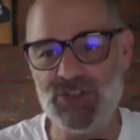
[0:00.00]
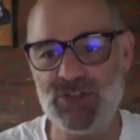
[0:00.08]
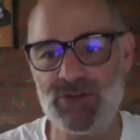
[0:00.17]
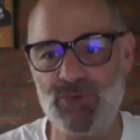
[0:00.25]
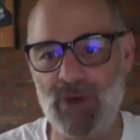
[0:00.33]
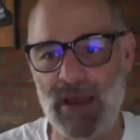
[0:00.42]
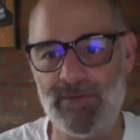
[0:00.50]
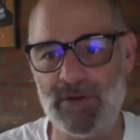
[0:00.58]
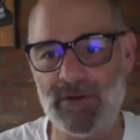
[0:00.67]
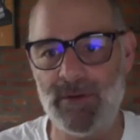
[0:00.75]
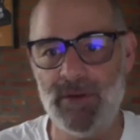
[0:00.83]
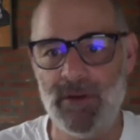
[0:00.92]
arrival.
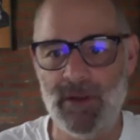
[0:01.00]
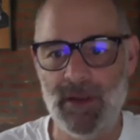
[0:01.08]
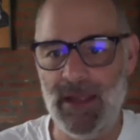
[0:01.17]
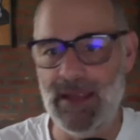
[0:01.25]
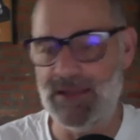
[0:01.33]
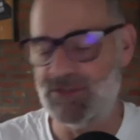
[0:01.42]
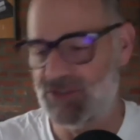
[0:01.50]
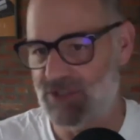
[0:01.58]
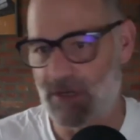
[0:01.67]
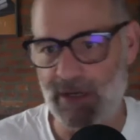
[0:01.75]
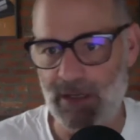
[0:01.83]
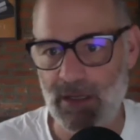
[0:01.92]
Hey,
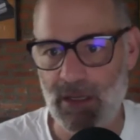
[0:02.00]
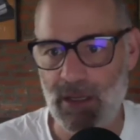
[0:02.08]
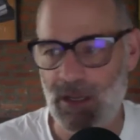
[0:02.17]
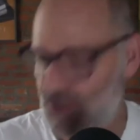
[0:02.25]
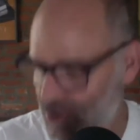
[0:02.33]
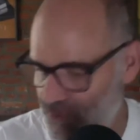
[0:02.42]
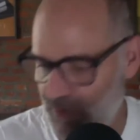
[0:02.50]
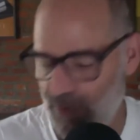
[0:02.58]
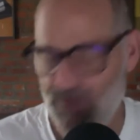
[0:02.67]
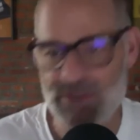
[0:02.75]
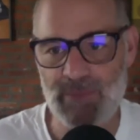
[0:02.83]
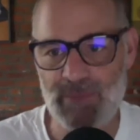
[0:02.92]
Jerry, you are
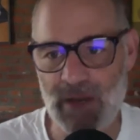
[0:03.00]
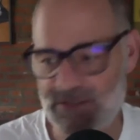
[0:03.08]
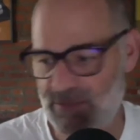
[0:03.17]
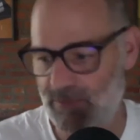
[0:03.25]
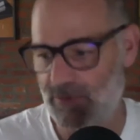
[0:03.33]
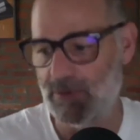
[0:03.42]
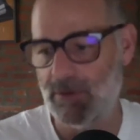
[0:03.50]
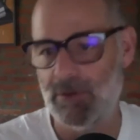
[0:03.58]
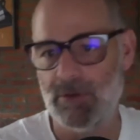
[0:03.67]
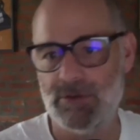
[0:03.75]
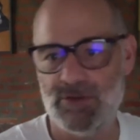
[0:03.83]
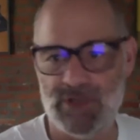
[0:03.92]
responsible
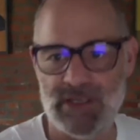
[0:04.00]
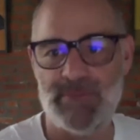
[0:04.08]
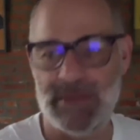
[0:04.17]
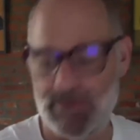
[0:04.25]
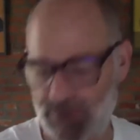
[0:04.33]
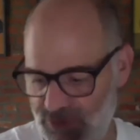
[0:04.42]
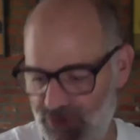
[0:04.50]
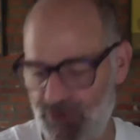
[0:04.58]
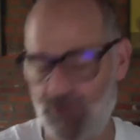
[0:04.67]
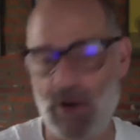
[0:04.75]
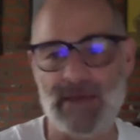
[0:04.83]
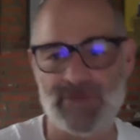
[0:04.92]
to get people to
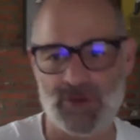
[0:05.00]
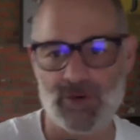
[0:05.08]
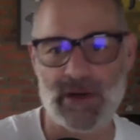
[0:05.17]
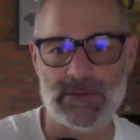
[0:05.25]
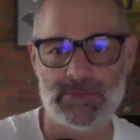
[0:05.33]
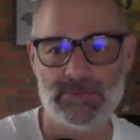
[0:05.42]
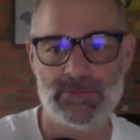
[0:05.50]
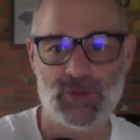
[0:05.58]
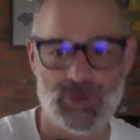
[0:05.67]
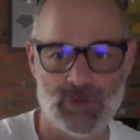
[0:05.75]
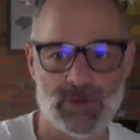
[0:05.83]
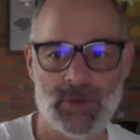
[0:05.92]
arrive, correct?
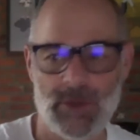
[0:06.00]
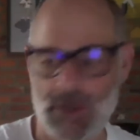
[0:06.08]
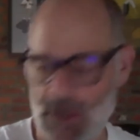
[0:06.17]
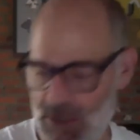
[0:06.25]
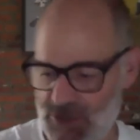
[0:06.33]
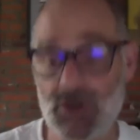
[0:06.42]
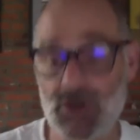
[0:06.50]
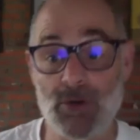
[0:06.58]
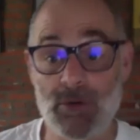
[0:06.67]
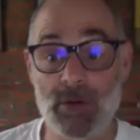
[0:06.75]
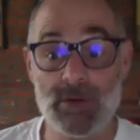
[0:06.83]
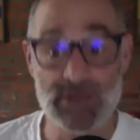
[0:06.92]
Cool. So let's